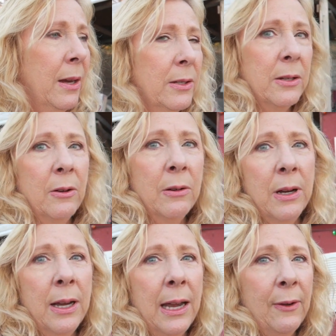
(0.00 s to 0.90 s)
So
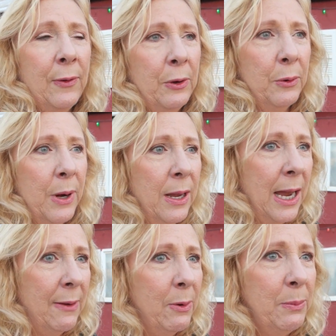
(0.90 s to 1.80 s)
if you
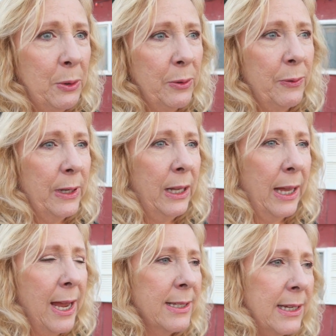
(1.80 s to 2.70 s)
have a beautifully
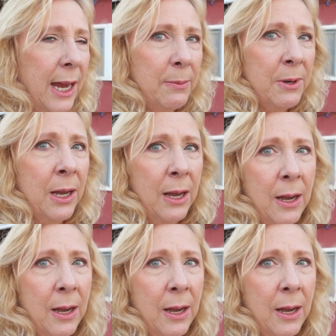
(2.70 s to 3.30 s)
landscaped,